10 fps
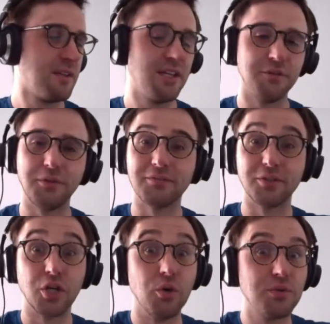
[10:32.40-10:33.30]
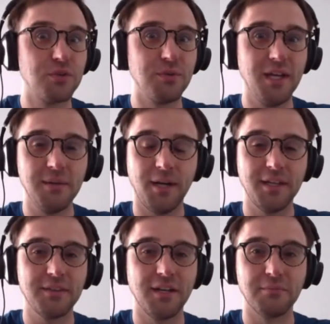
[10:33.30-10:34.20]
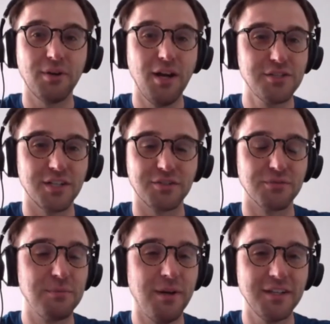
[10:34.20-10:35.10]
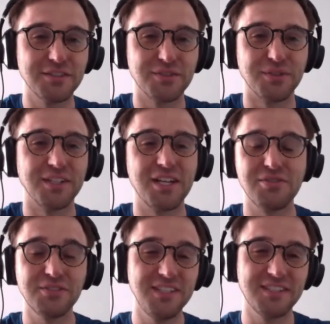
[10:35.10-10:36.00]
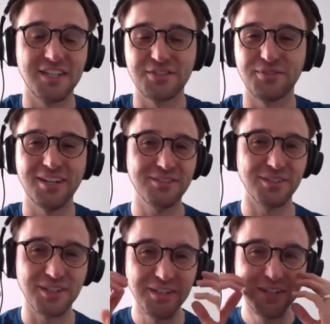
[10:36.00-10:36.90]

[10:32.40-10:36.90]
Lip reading: If you ever go to a Python project or repository and you see a test directory,